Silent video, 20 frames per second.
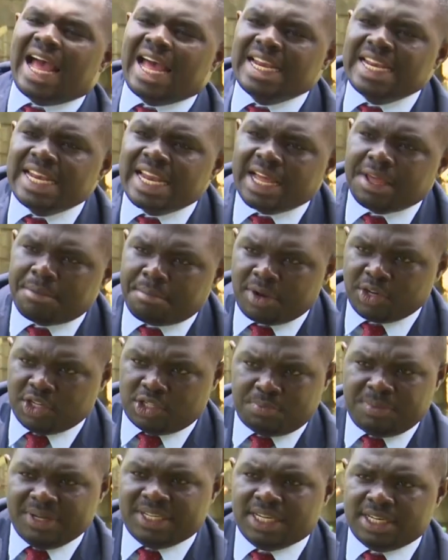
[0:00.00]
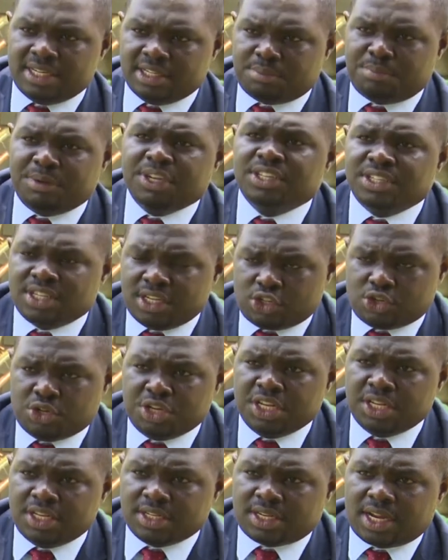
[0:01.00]
under a multi-party
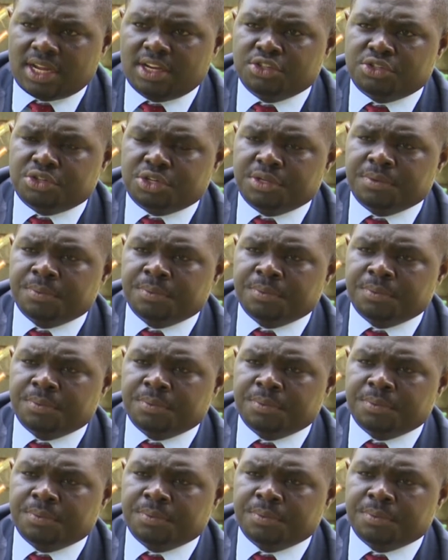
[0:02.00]
dispensation in this country.